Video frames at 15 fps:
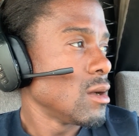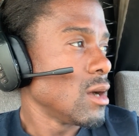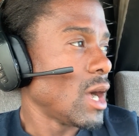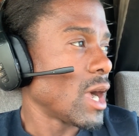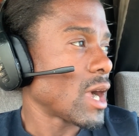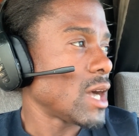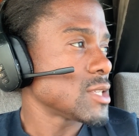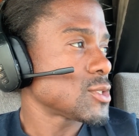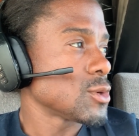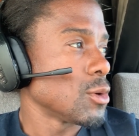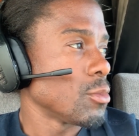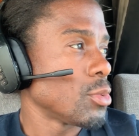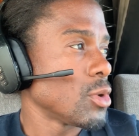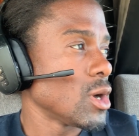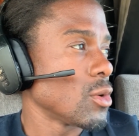I got to a
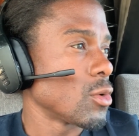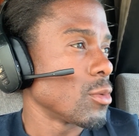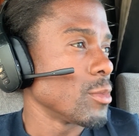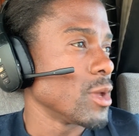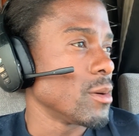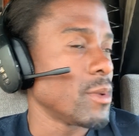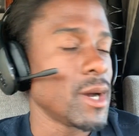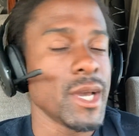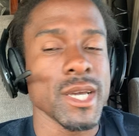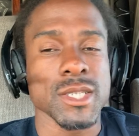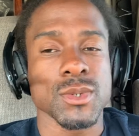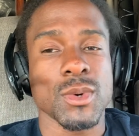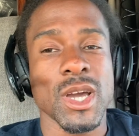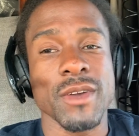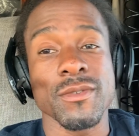point where me and my
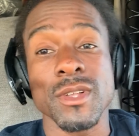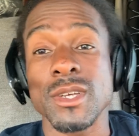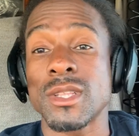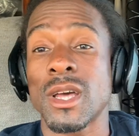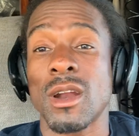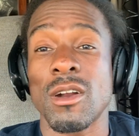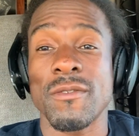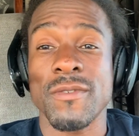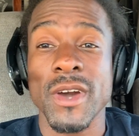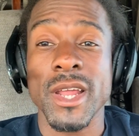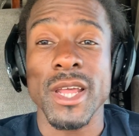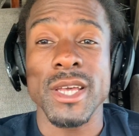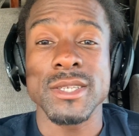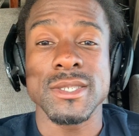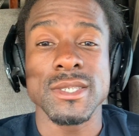ex-wife looked at our
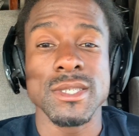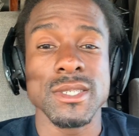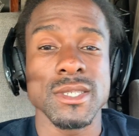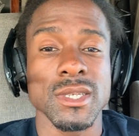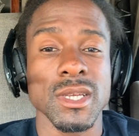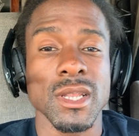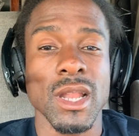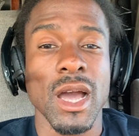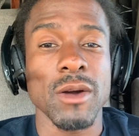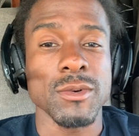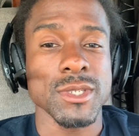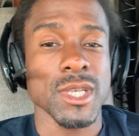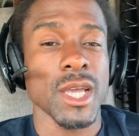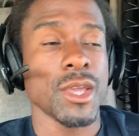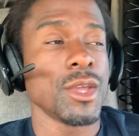finances, and I
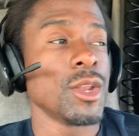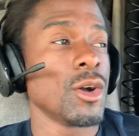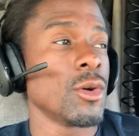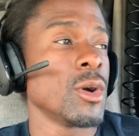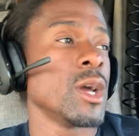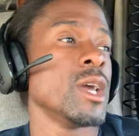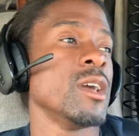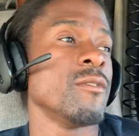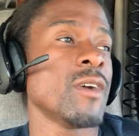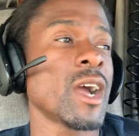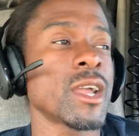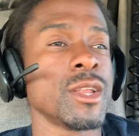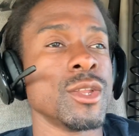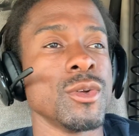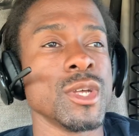was like, you know what? If I
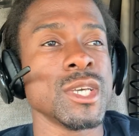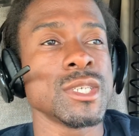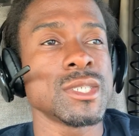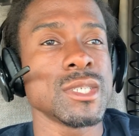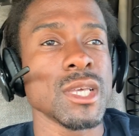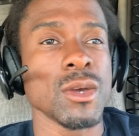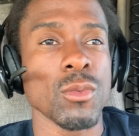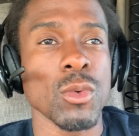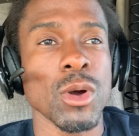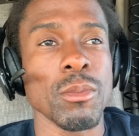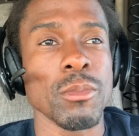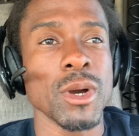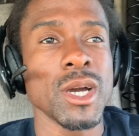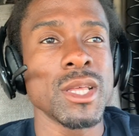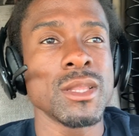can do this in
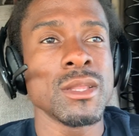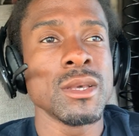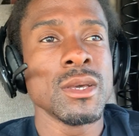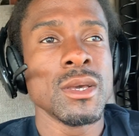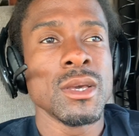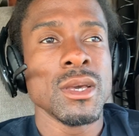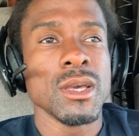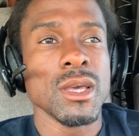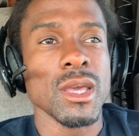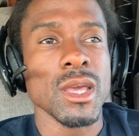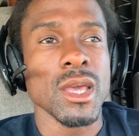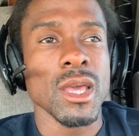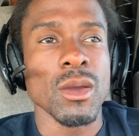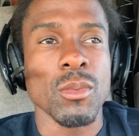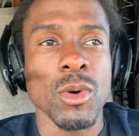1 month,
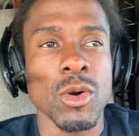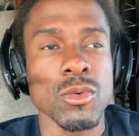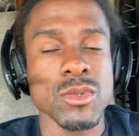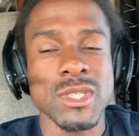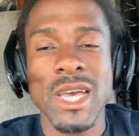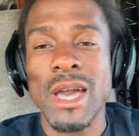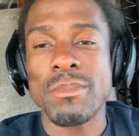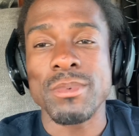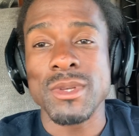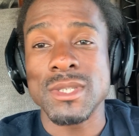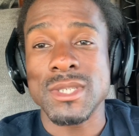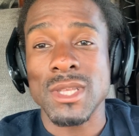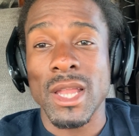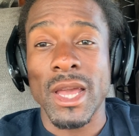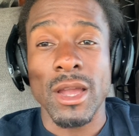it won't tap
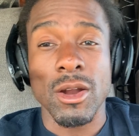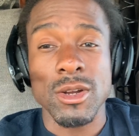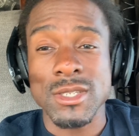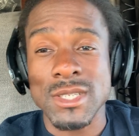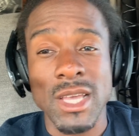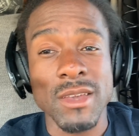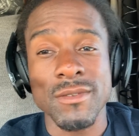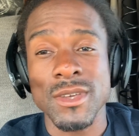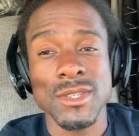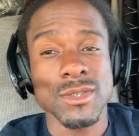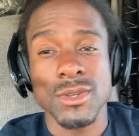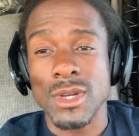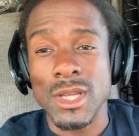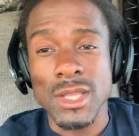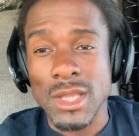into like our
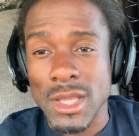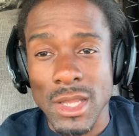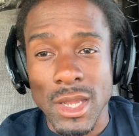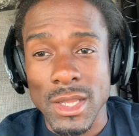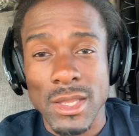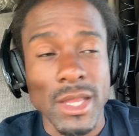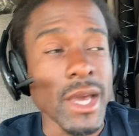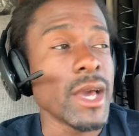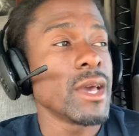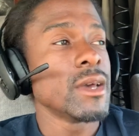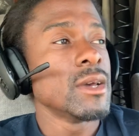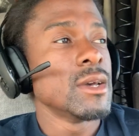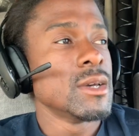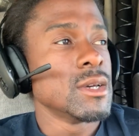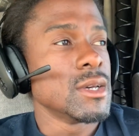savings or anything like that.
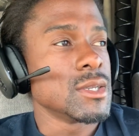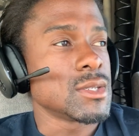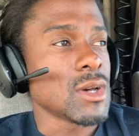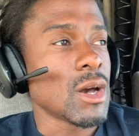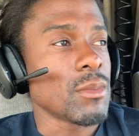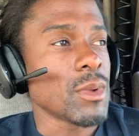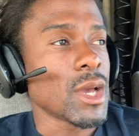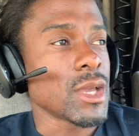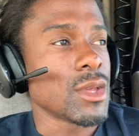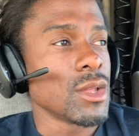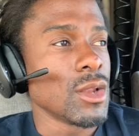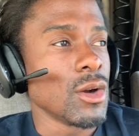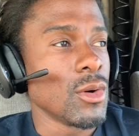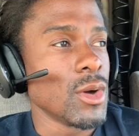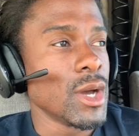So I'm like,
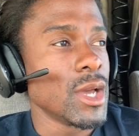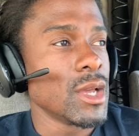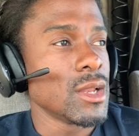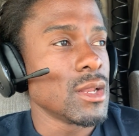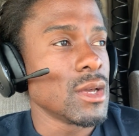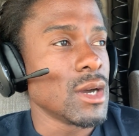you know what?